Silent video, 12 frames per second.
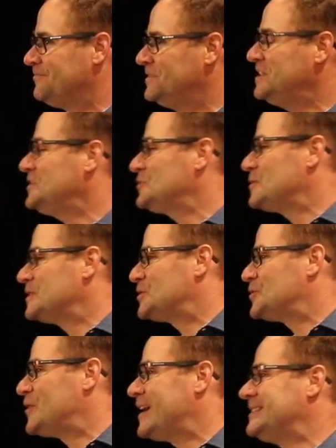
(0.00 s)
This is what
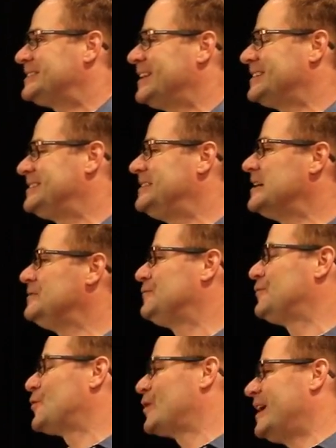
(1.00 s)
Christ has done
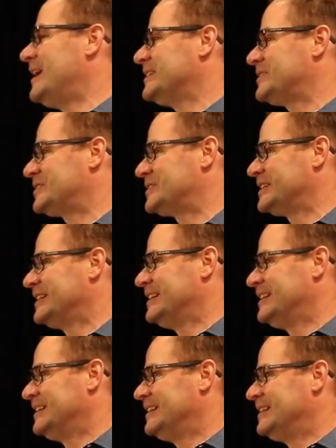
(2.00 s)
for us.
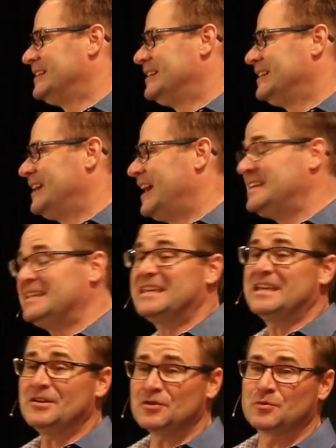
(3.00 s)
And
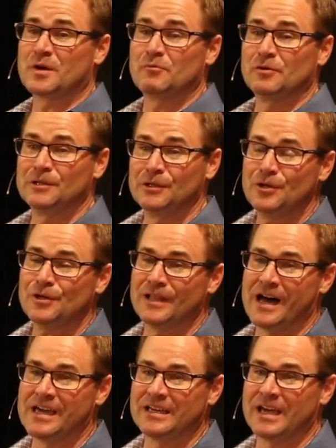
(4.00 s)
here's what it will look
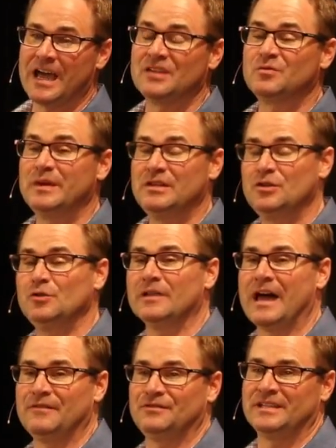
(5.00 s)
like as we do
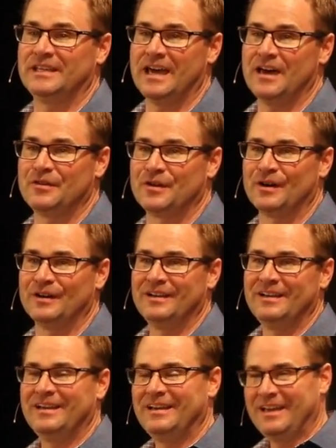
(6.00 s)
life together
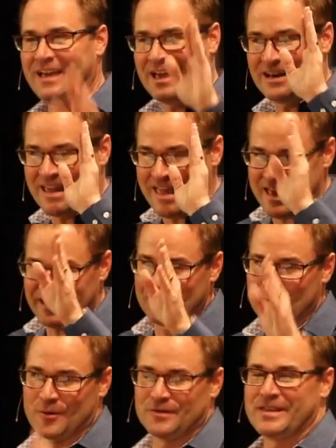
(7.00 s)
and
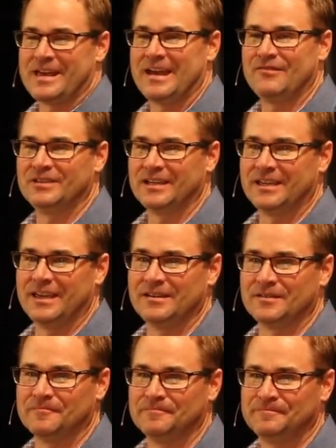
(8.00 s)
head towards that heavenly
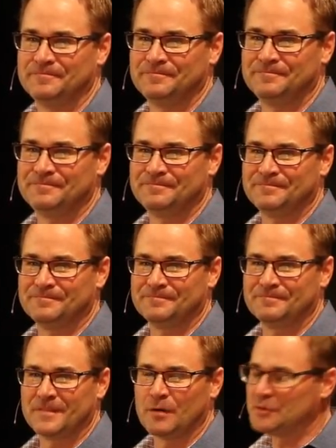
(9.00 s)
kingdom.
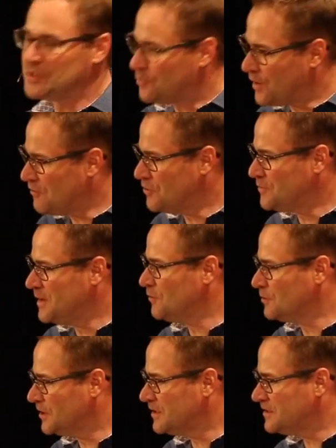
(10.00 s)
Would you pray with me
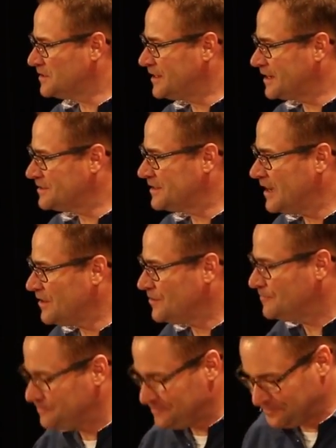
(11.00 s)
and we'll look at this text together?